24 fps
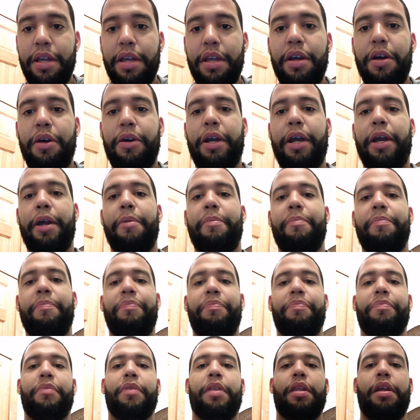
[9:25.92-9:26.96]
Okay.
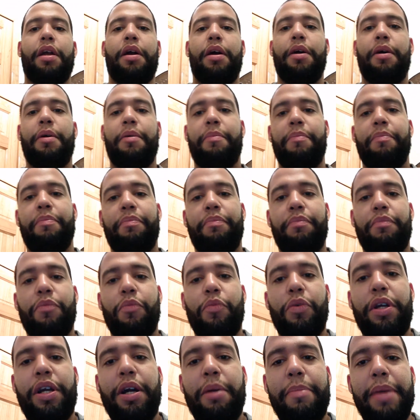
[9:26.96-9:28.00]

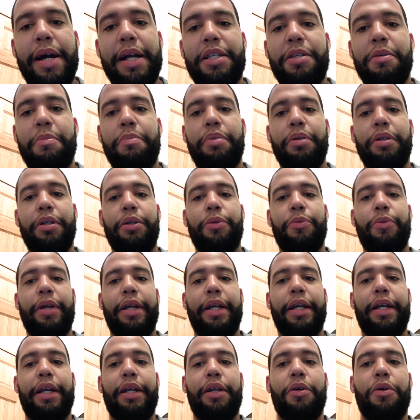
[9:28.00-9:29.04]
We come back to Bully
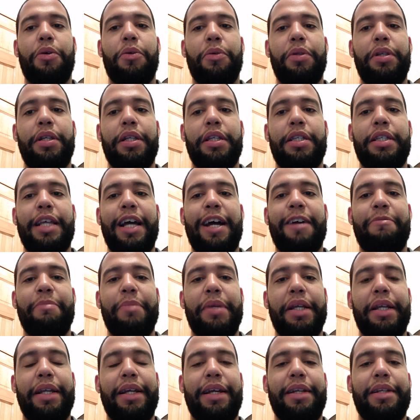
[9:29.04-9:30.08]
Ray holding the staff
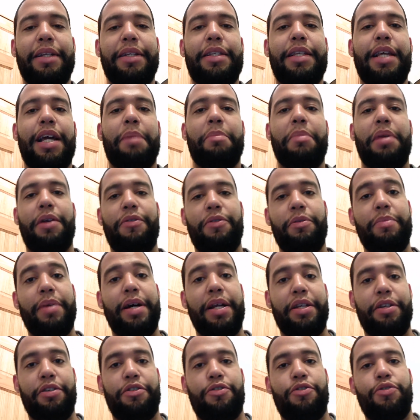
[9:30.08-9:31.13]
meeting, and this time
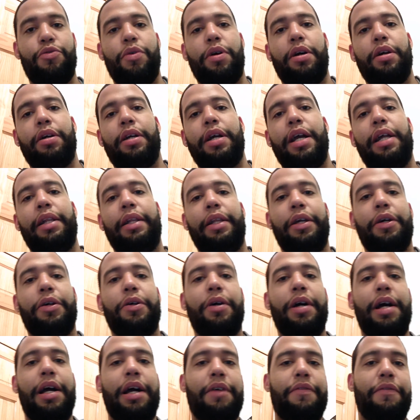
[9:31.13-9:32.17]
everybody's drunk and they all
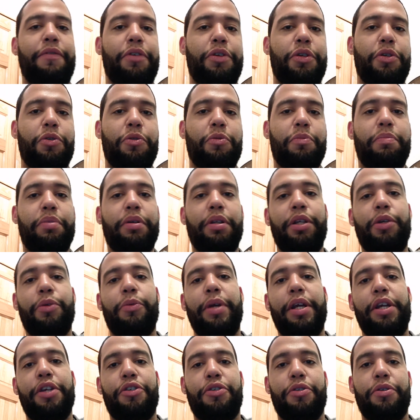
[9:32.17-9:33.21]
have new Bully
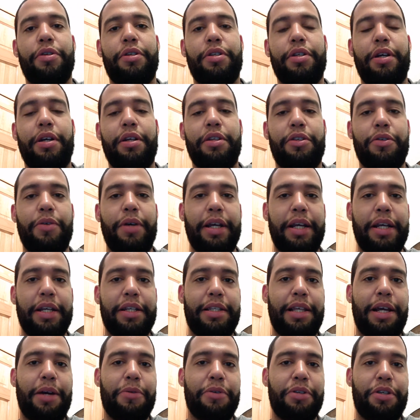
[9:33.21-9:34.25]
Ray shirts on. So I guess
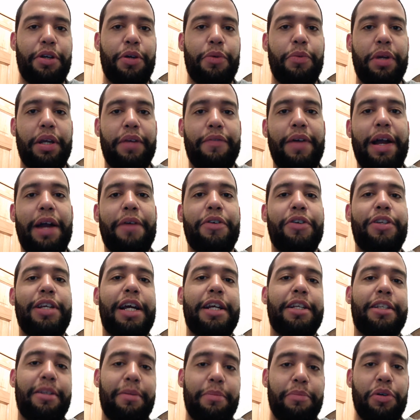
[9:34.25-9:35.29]
that was their way of
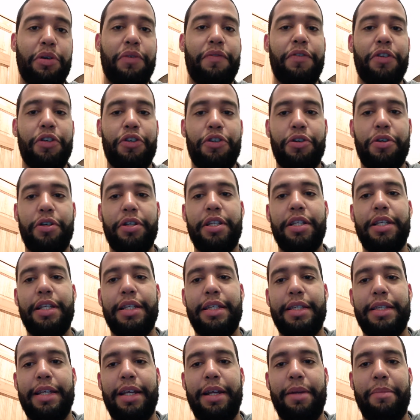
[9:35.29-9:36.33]
advertising both the shirts in the
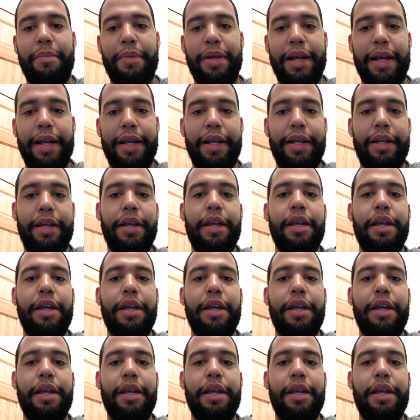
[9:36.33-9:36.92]
same night.